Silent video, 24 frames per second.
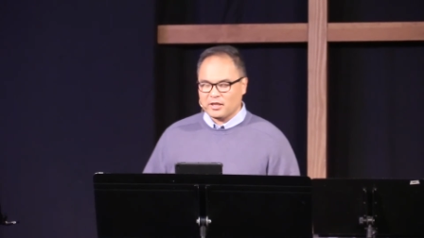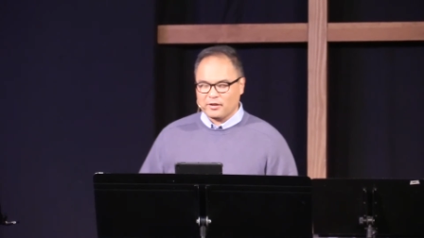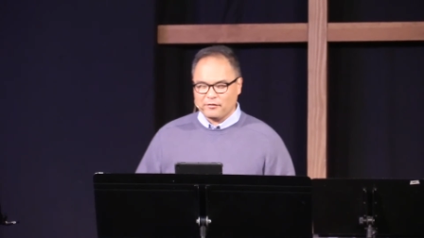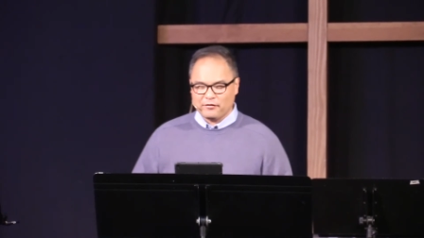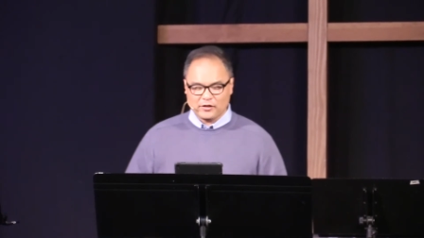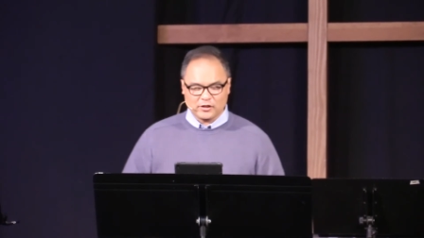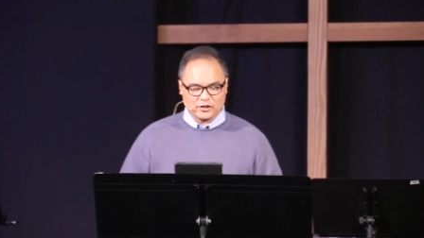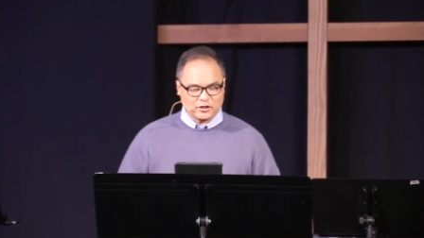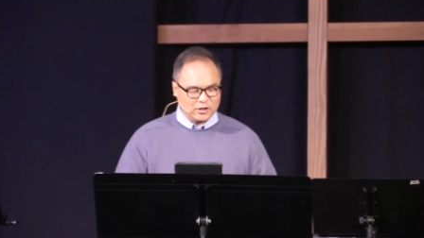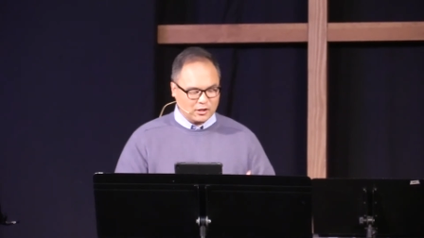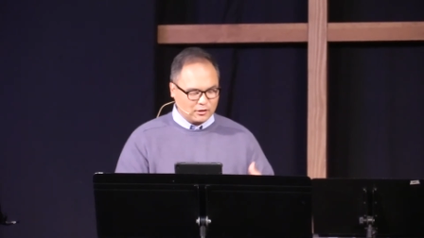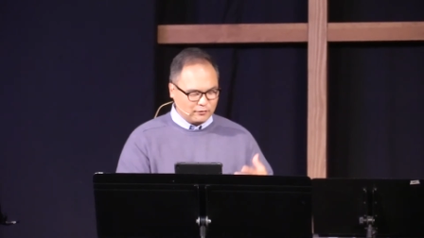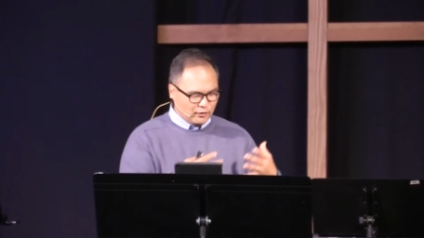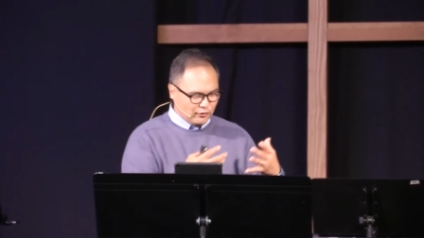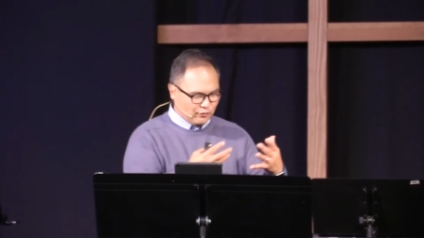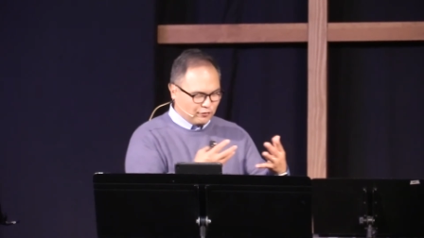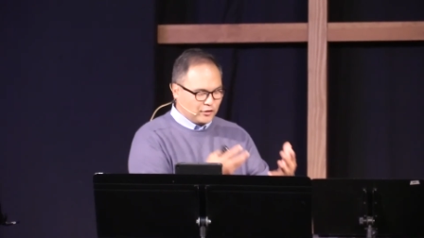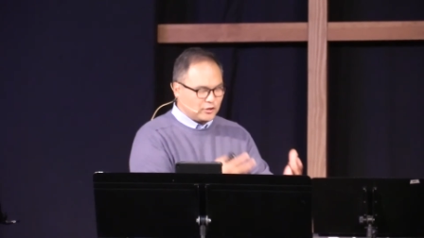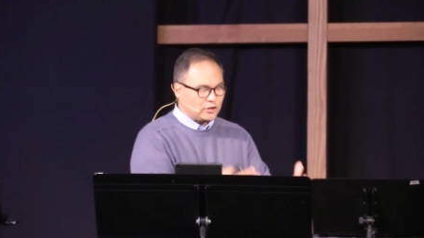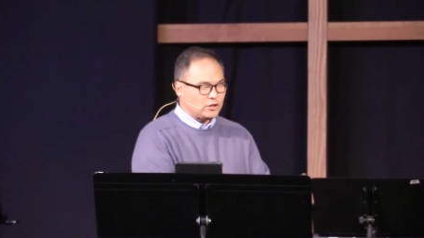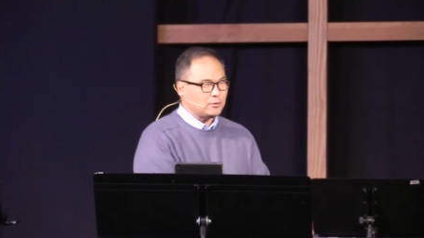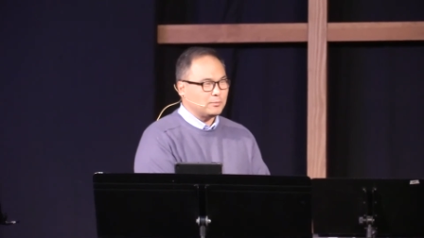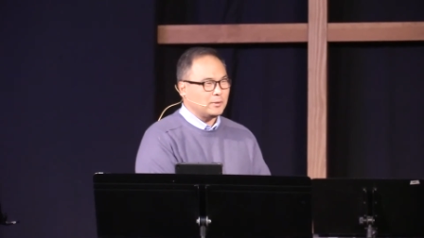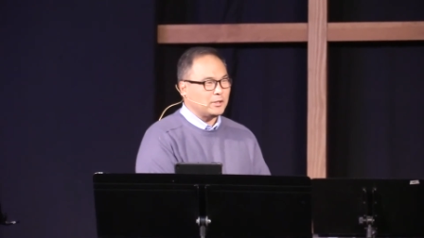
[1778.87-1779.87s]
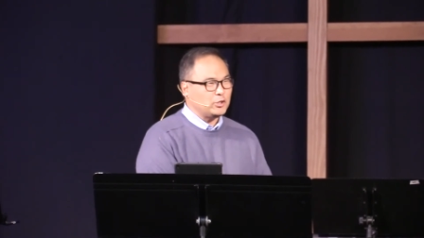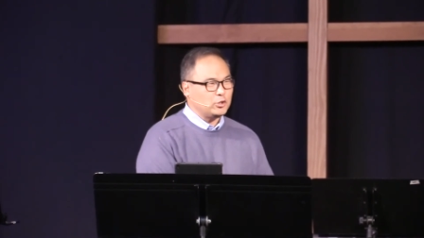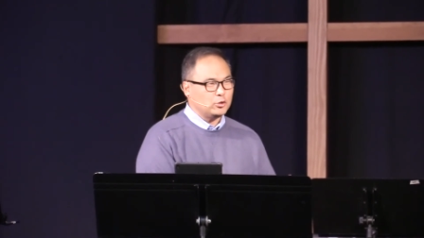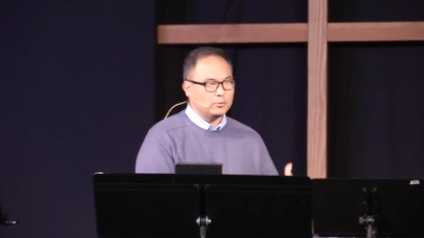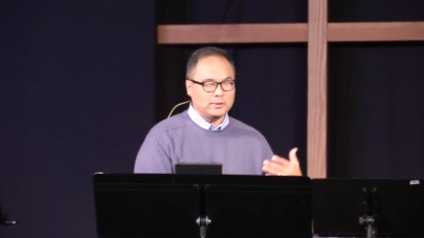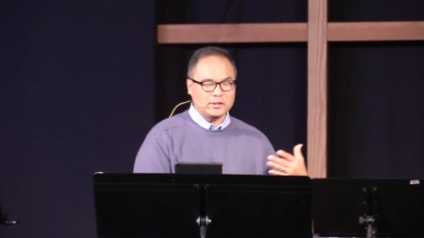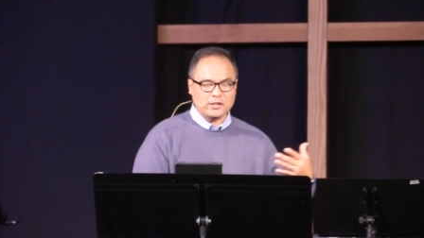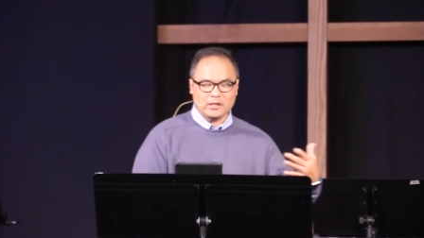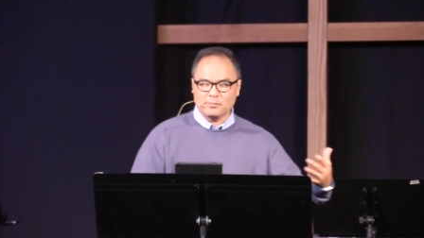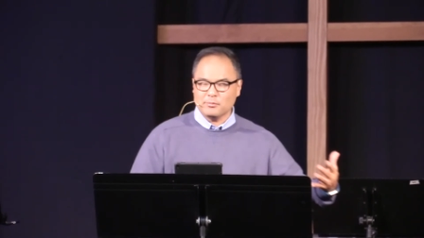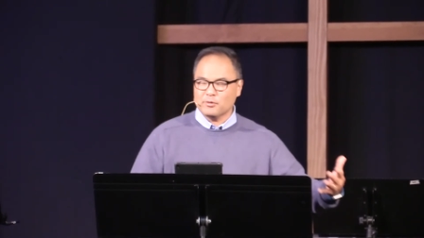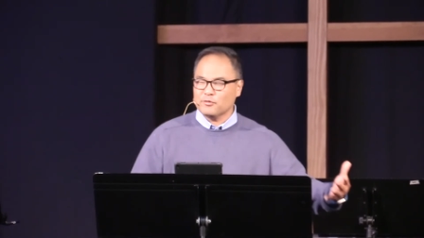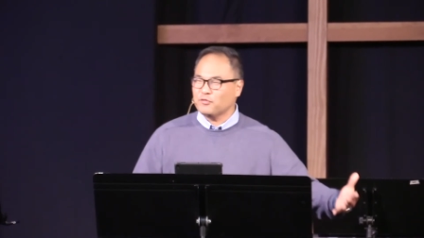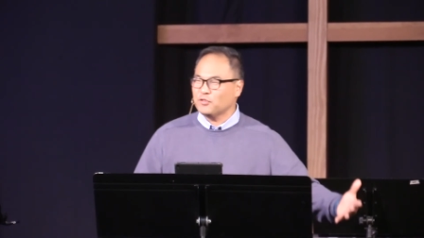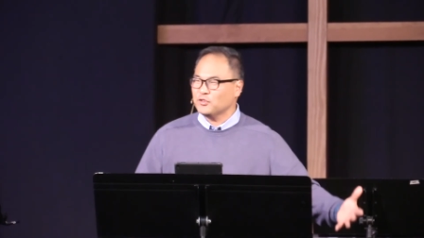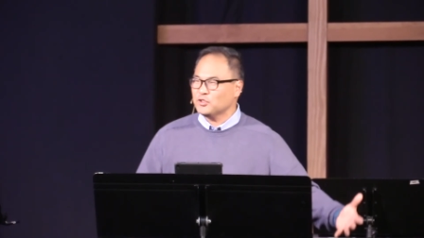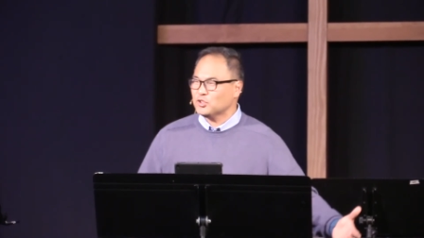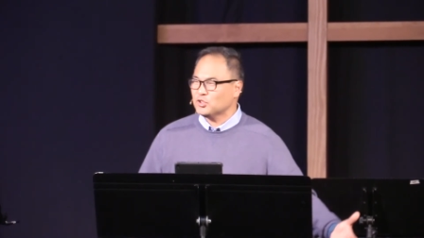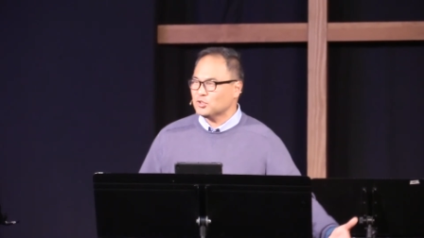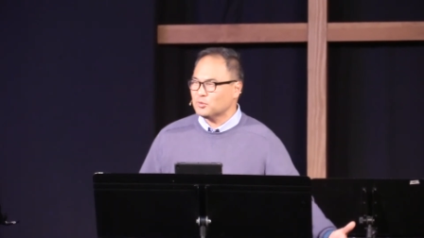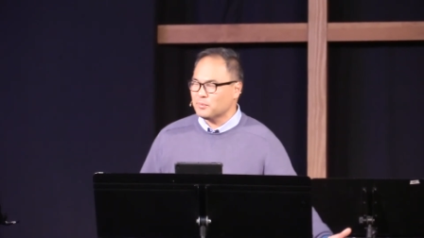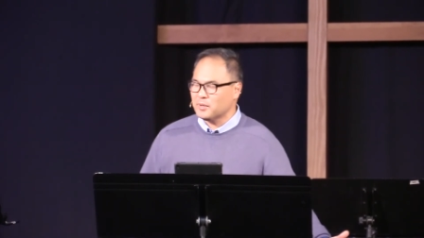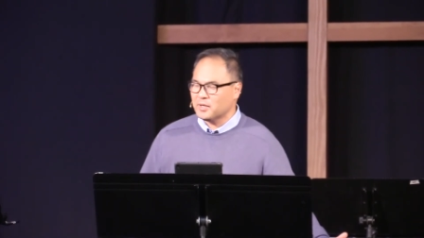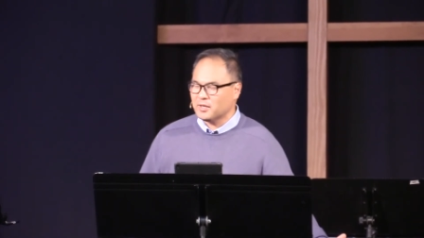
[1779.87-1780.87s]
If you're son of a fisherman, you became a
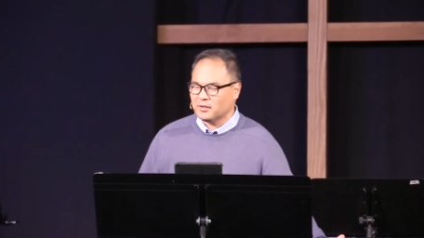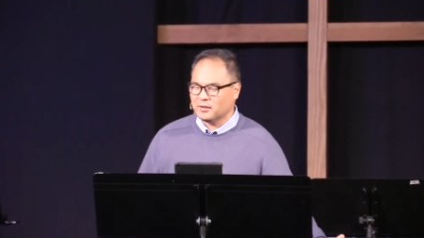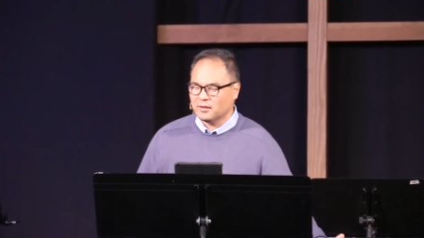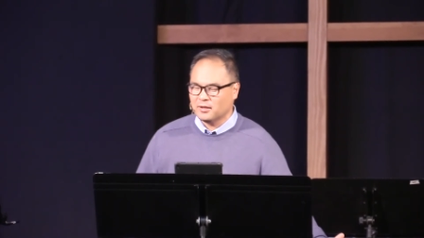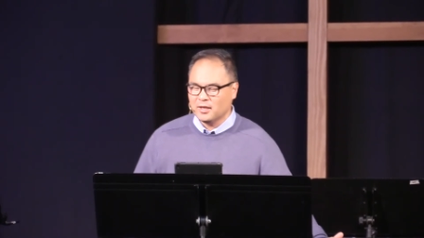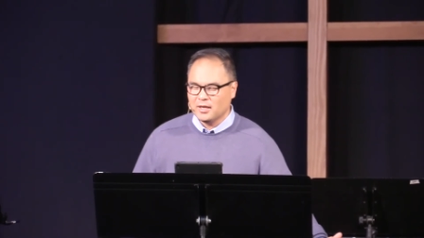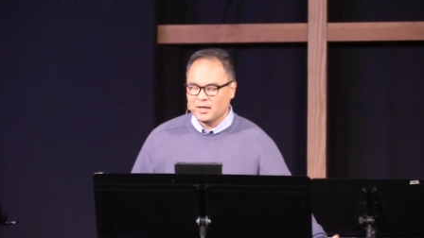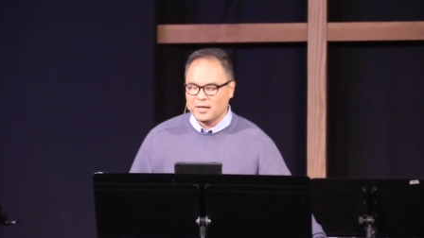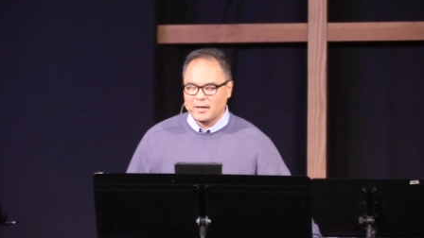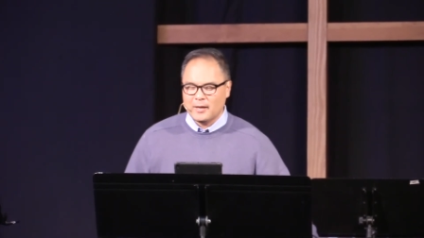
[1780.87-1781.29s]
fisherman.